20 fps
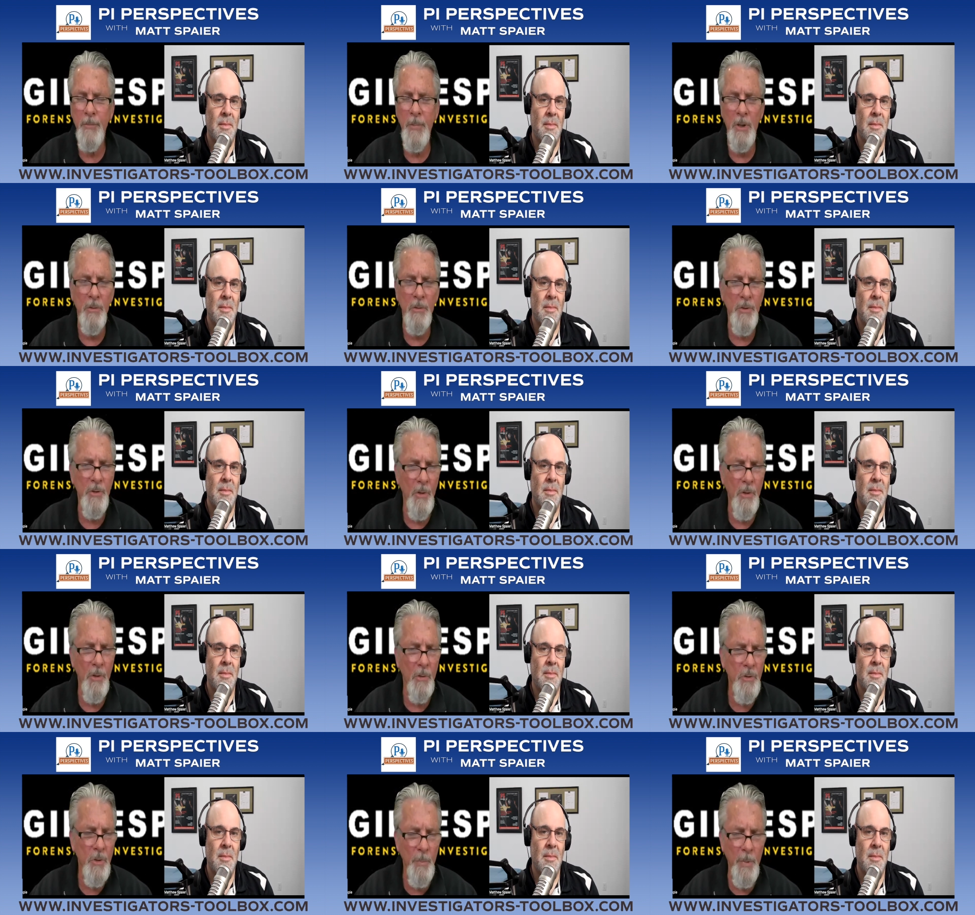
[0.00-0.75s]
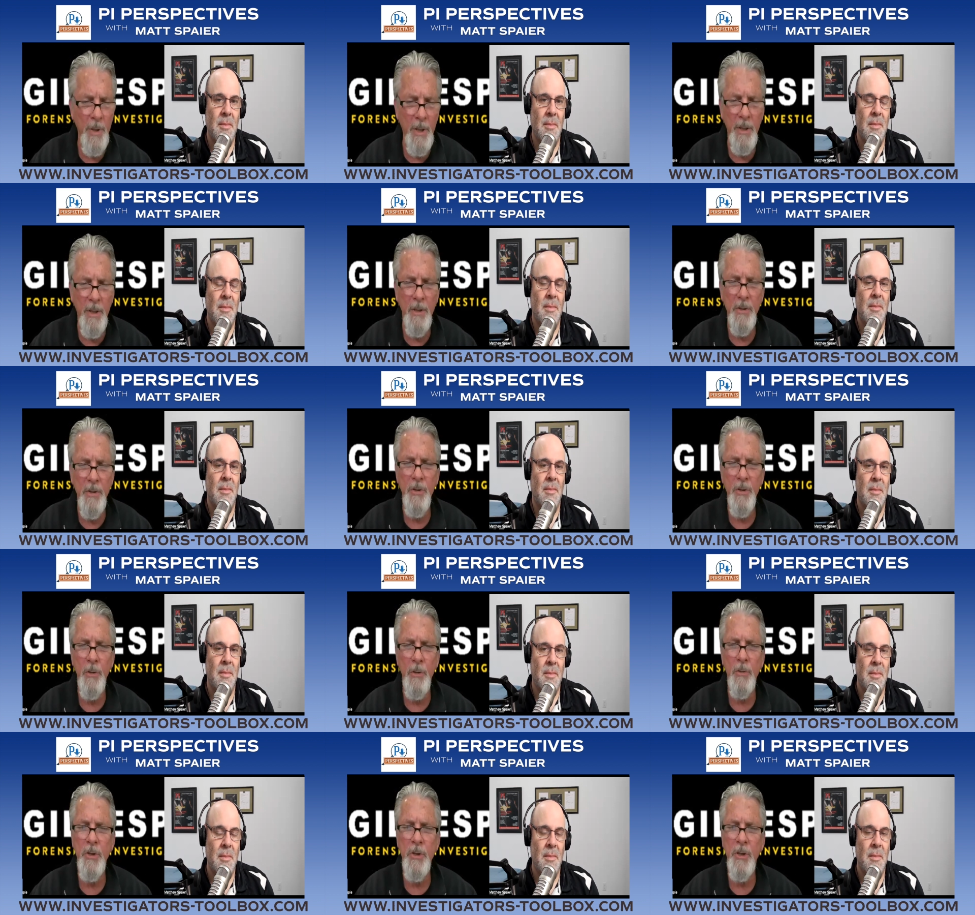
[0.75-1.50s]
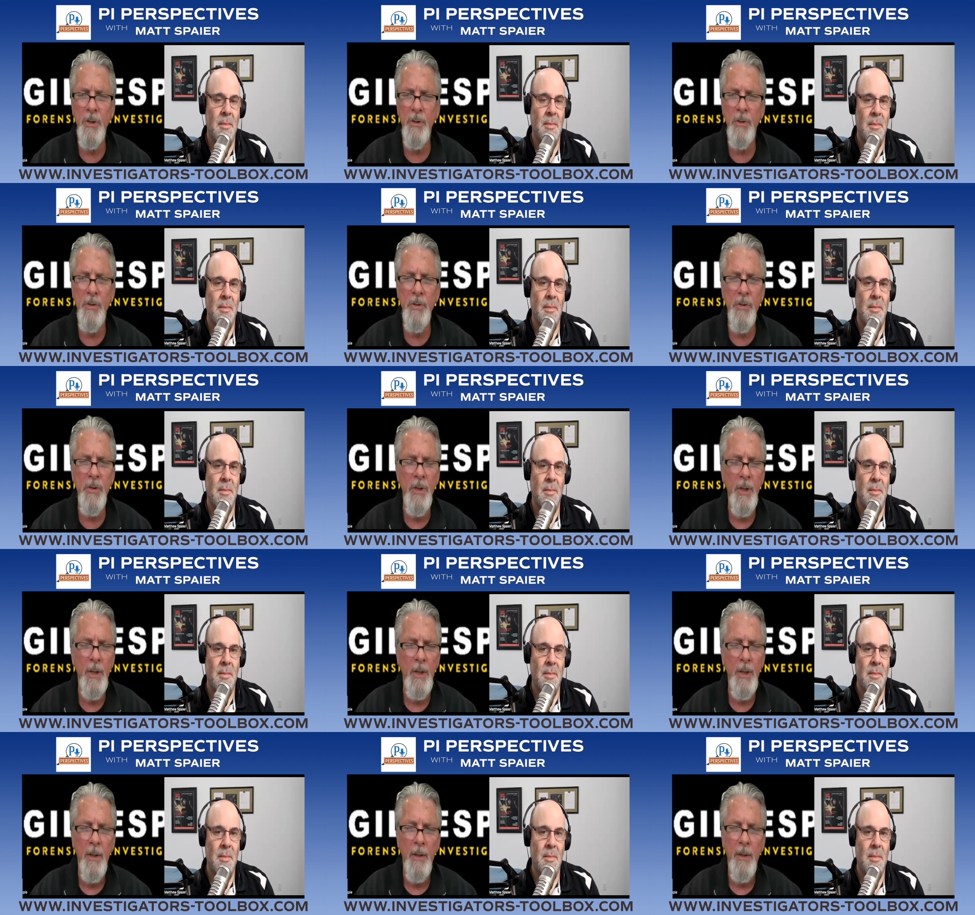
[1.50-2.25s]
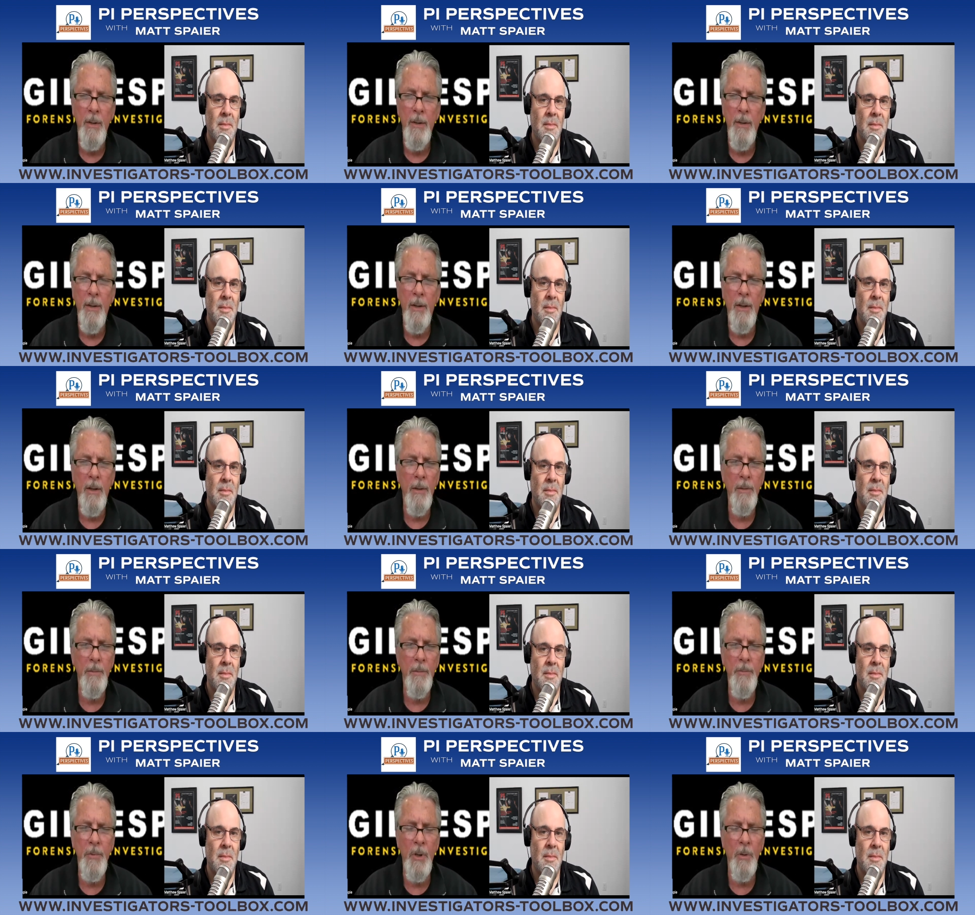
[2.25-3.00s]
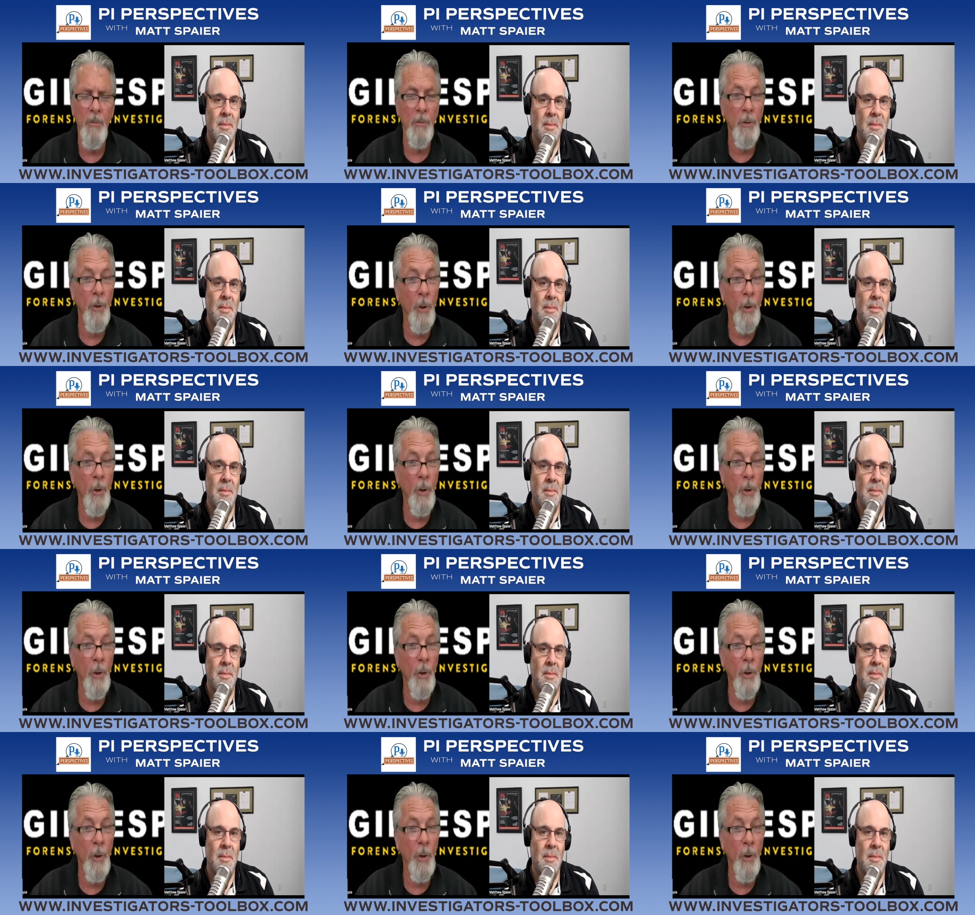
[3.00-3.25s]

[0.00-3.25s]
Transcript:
Speaker 1: you know social media searches uh, you know